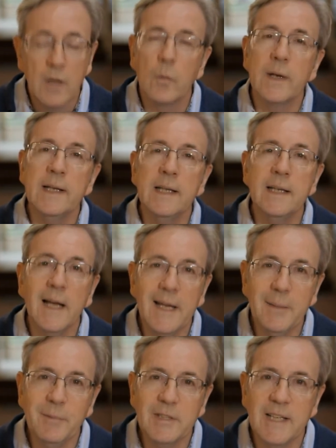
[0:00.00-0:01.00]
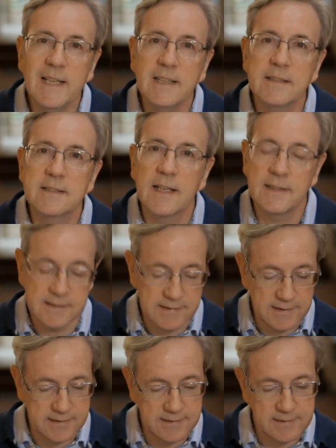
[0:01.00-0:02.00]
When he came to his
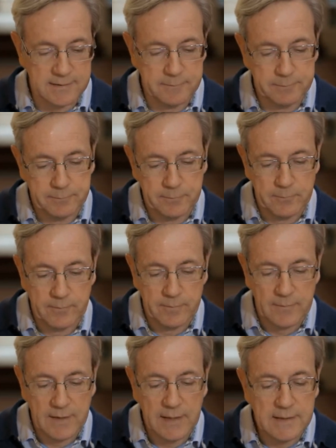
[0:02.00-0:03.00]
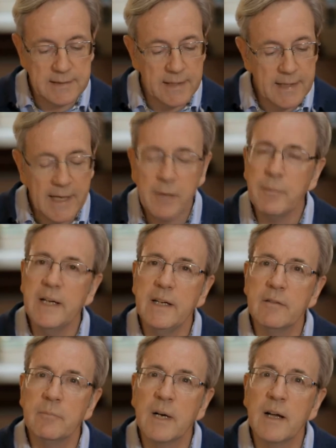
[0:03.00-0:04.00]
senses, he said, 'How many
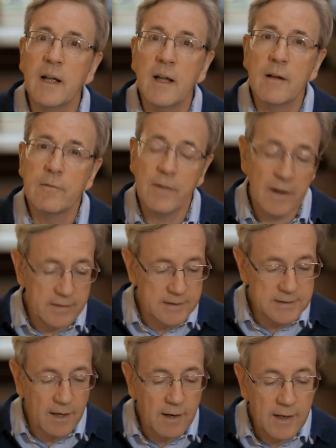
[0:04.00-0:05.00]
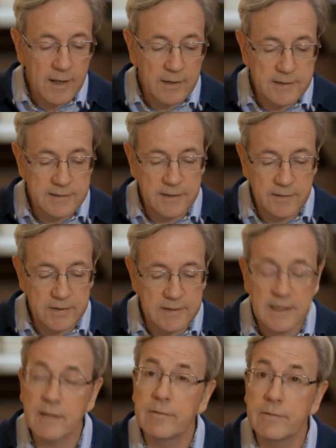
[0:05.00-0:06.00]
of my father's hired
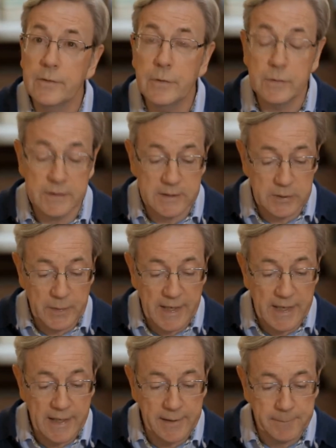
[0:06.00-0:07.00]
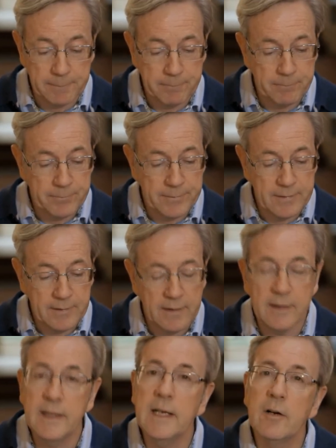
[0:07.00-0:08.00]
servants have food to spare?
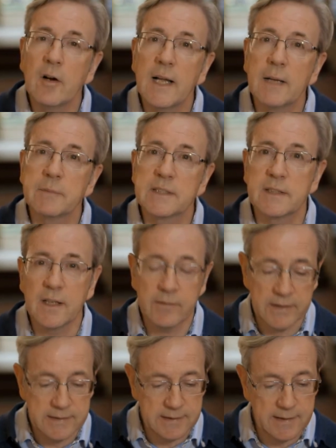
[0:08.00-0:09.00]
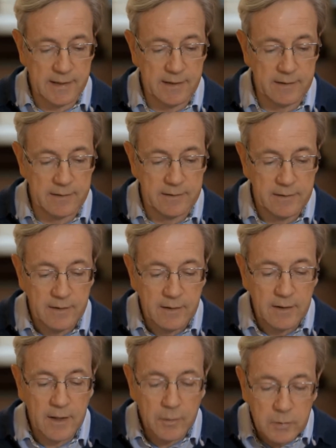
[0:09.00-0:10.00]
And here I am starving to death.
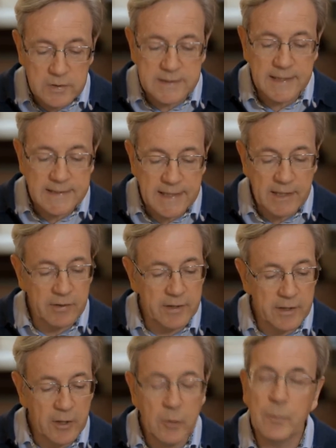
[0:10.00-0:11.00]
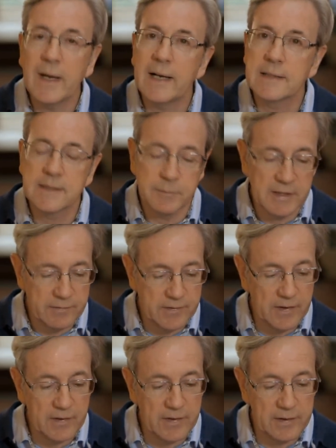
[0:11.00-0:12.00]
I will set out and go back to my
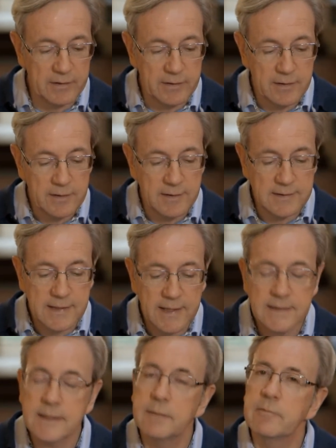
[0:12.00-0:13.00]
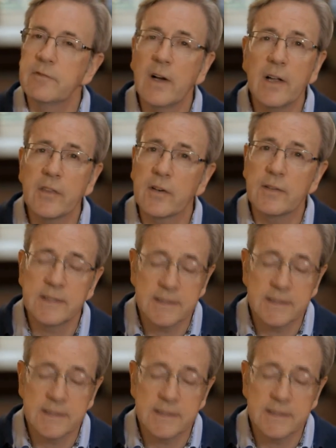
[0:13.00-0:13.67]
father and say to him, Father, I've